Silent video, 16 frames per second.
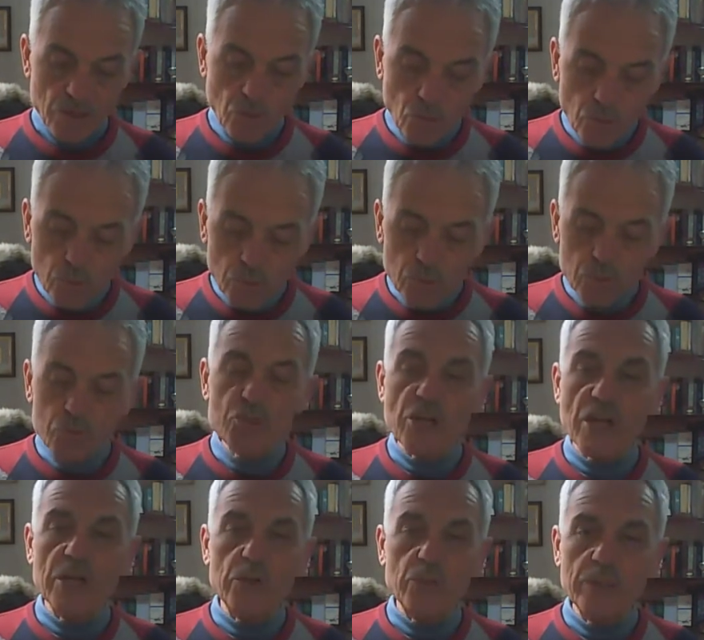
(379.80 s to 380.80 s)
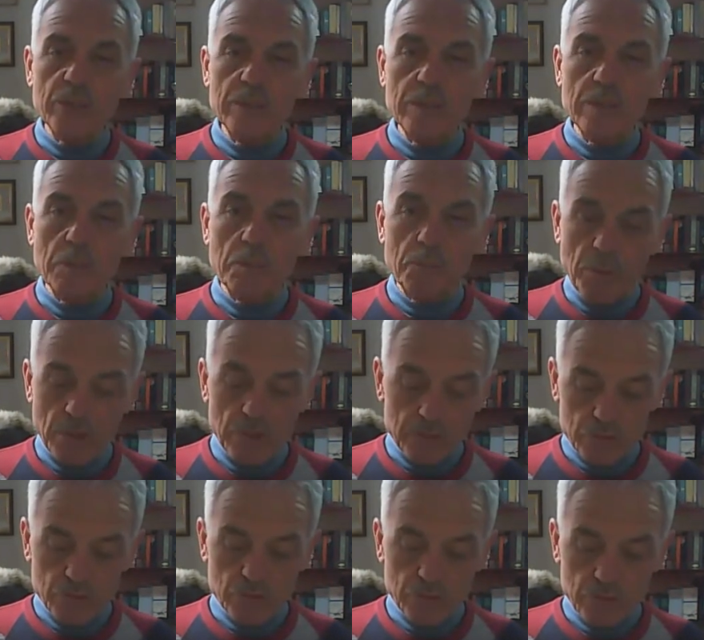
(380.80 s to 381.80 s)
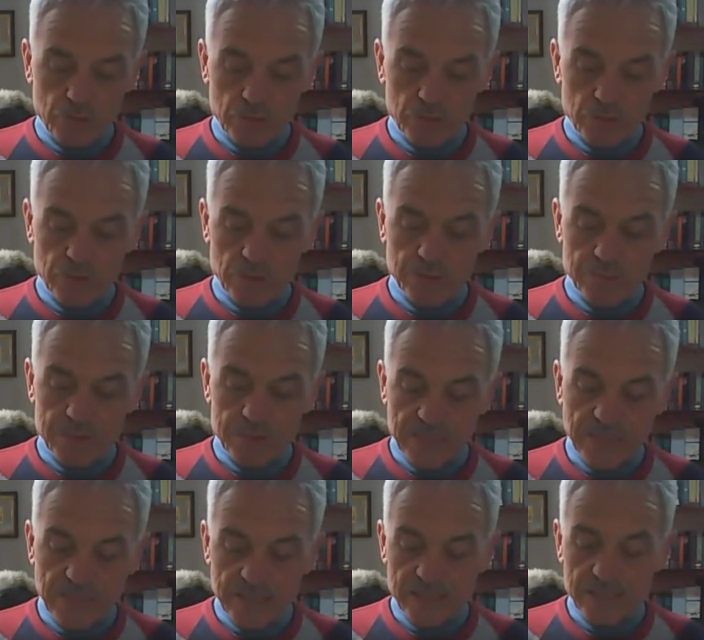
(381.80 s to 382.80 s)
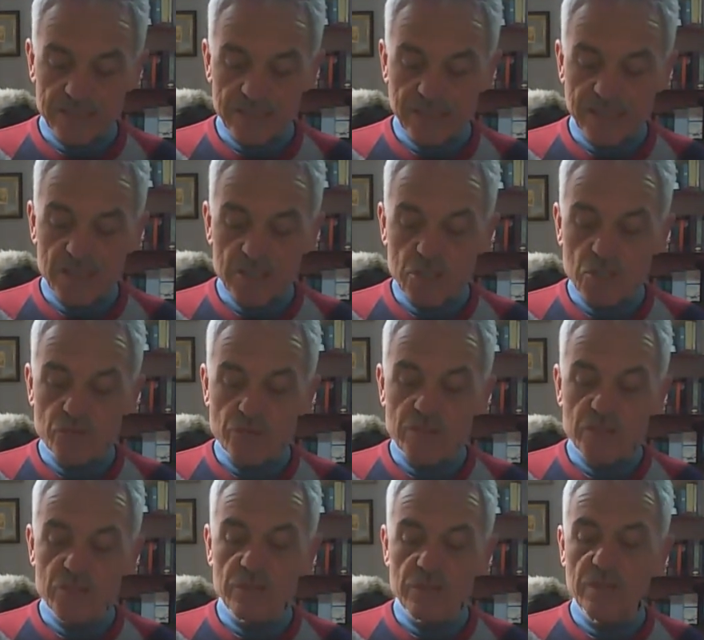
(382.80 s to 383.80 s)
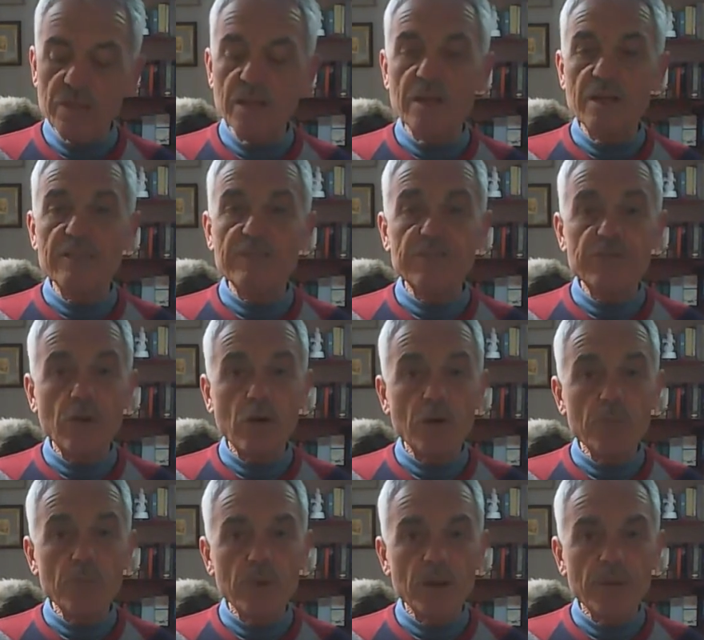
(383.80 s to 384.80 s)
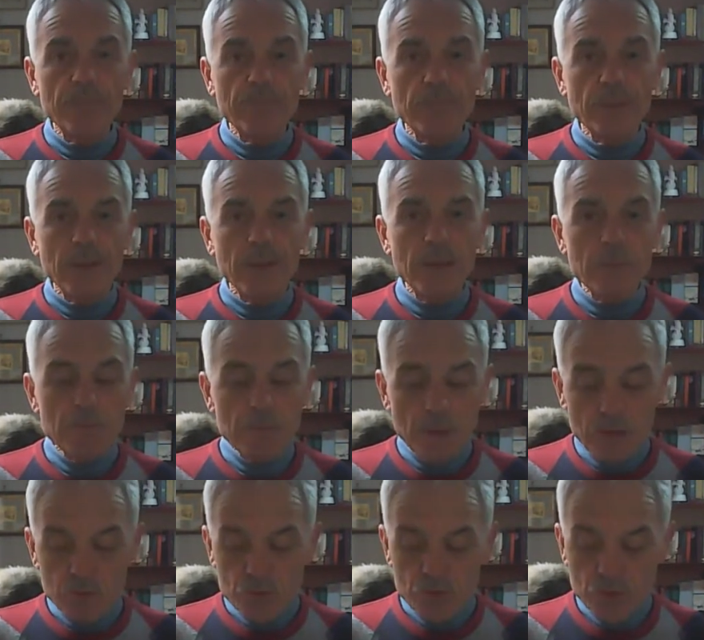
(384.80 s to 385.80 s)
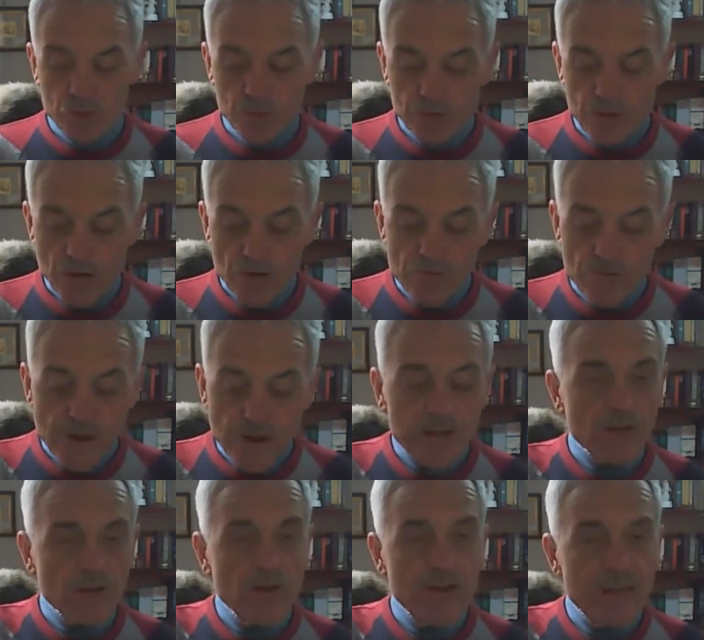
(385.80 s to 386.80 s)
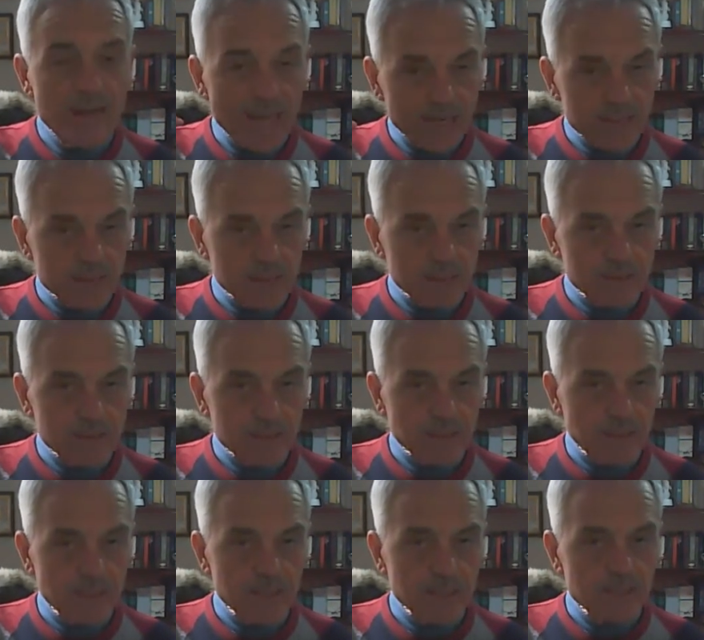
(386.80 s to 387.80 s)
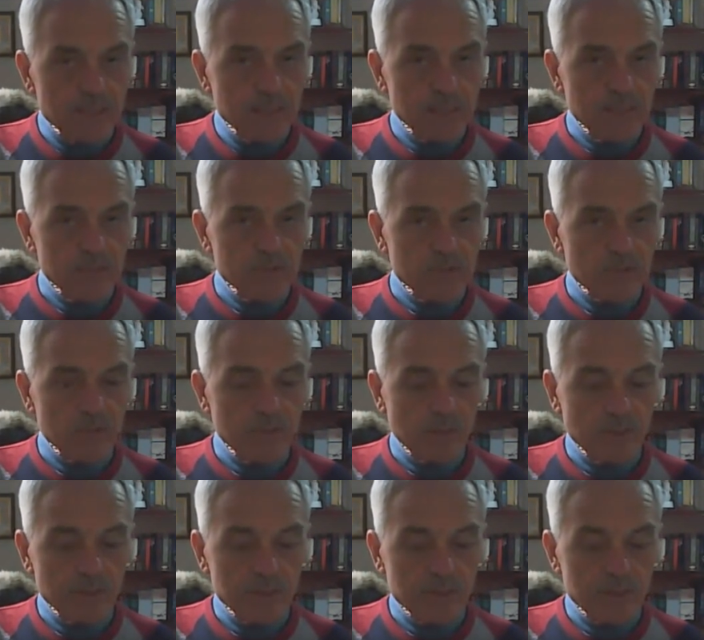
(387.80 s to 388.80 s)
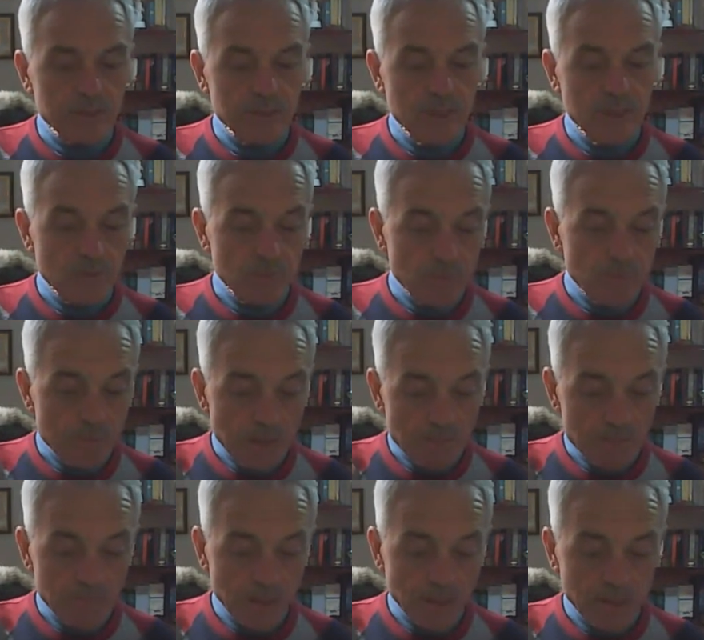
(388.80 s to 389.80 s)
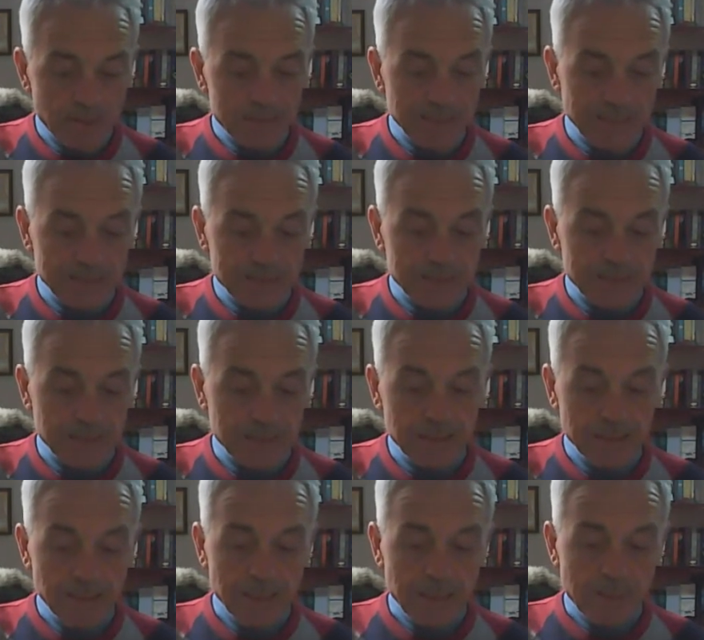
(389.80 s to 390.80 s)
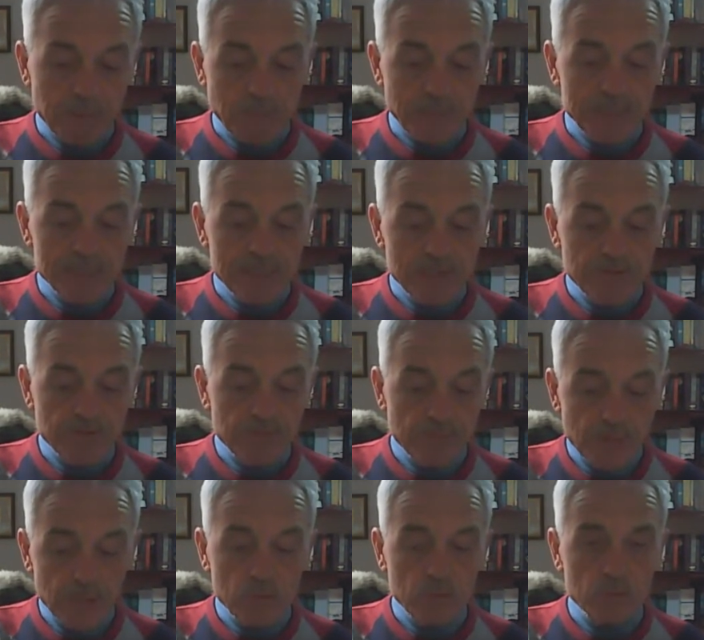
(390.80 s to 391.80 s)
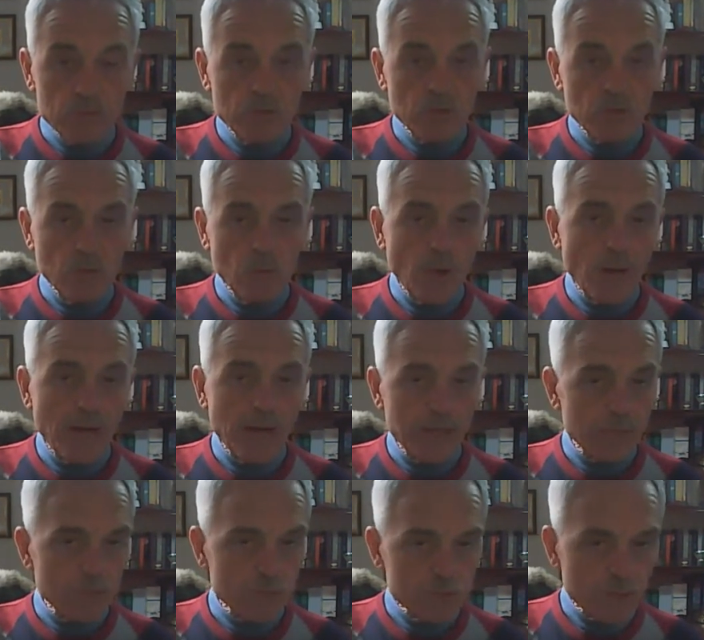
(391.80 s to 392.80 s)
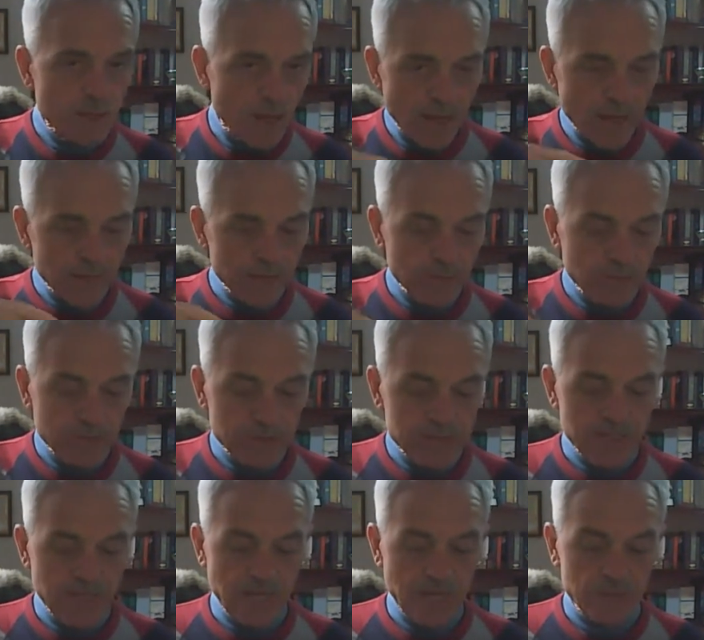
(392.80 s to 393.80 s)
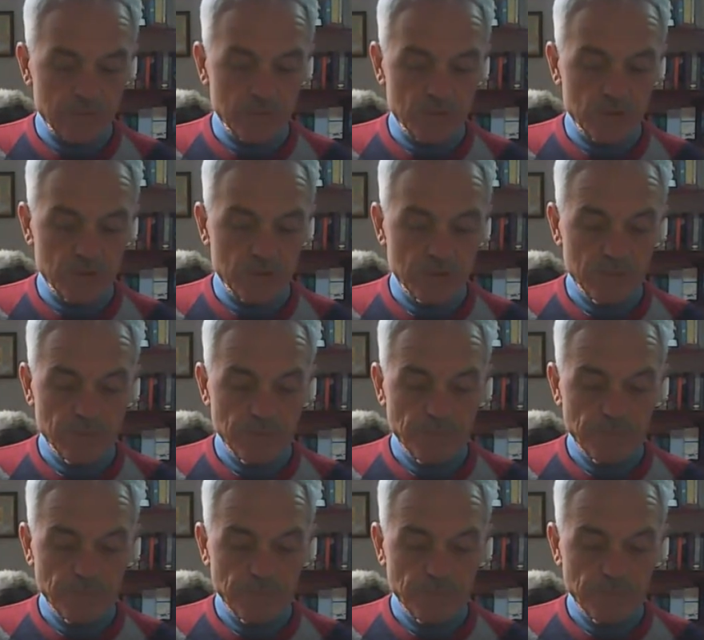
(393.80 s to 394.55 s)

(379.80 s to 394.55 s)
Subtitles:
All genuine poetry, according to him, takes its origin from emotion recollected in tranquility. Remember that pensive mode while he was lying on his couch.